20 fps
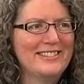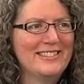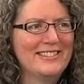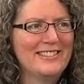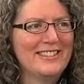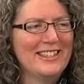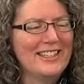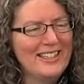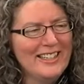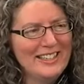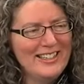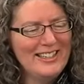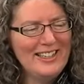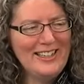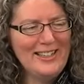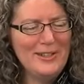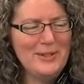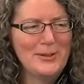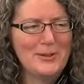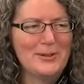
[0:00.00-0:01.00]
Lynn.
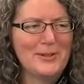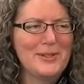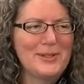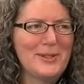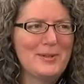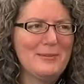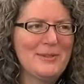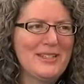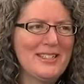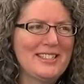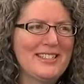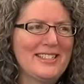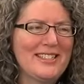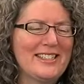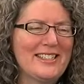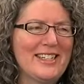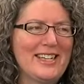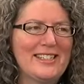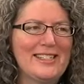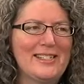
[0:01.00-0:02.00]
Thank you so much.
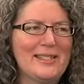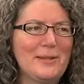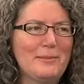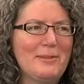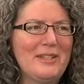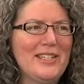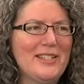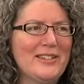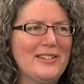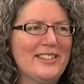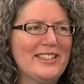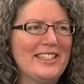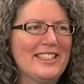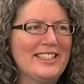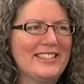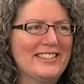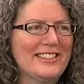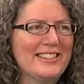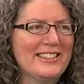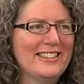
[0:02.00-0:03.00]
It's nice to be here
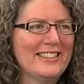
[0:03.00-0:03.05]
again.